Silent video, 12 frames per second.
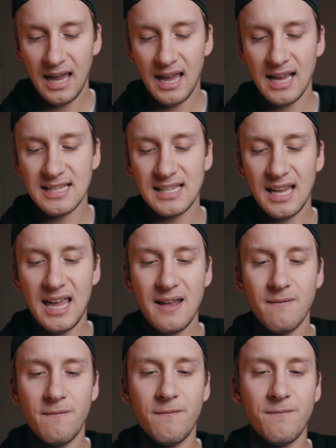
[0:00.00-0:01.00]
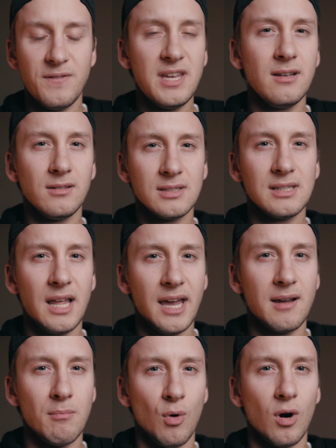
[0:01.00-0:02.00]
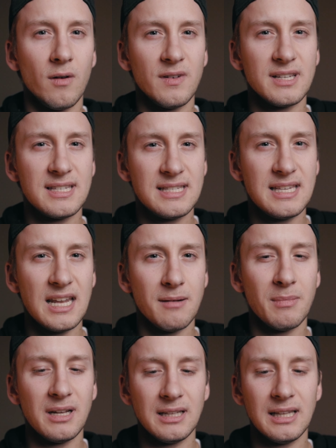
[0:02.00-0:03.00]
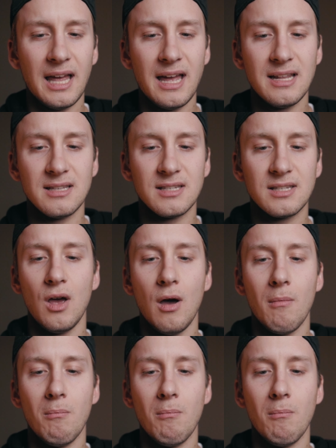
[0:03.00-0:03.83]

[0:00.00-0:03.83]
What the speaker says: is it feels like more of a cinema lens,